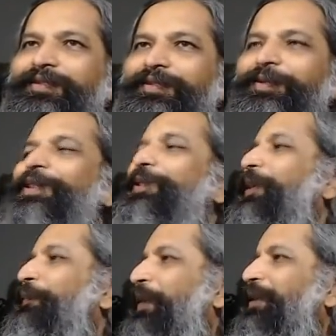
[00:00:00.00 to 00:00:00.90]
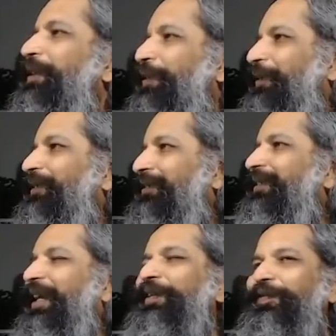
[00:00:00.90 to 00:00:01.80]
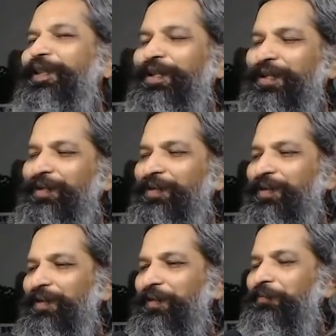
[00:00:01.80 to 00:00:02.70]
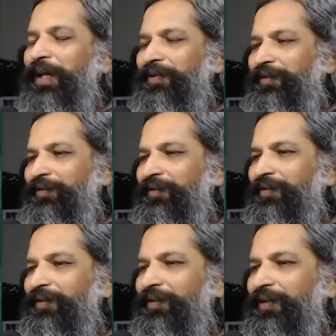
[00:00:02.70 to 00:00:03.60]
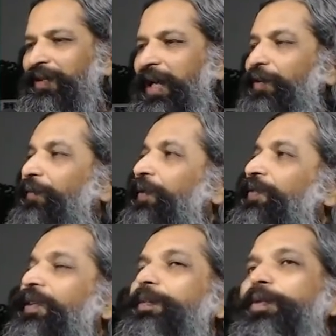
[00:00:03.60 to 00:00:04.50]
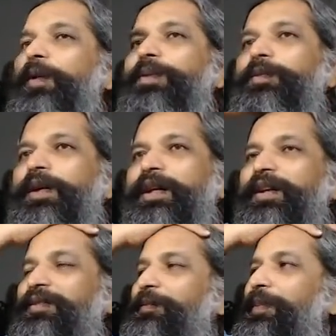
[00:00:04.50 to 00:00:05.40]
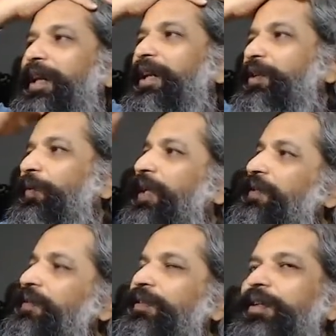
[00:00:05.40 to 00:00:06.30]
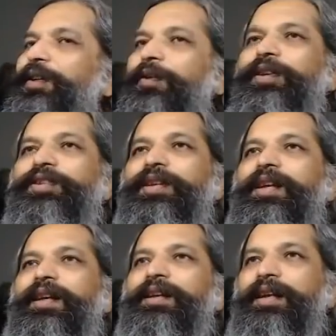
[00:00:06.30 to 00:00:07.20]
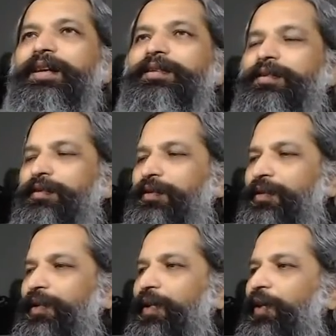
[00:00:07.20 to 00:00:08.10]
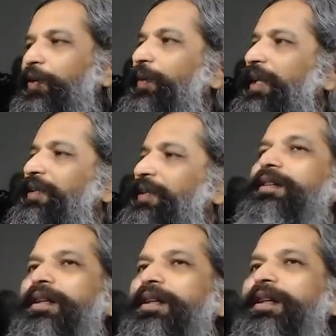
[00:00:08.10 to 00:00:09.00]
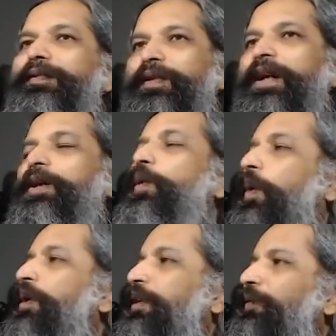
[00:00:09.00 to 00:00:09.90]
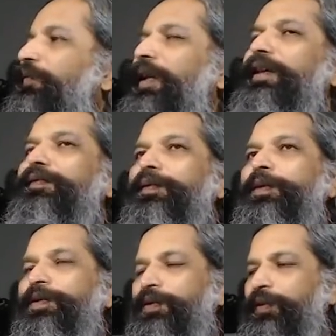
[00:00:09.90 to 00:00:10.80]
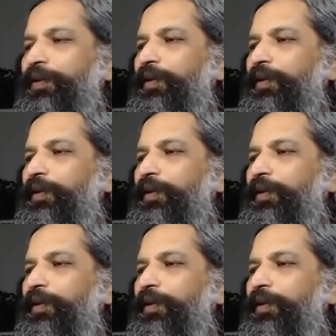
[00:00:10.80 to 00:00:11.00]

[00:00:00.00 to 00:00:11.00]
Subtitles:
We're so dependent on this life in the matter. And of course, for the proper working of the brain, you need certain nutritional content. You need certain quantum of life force.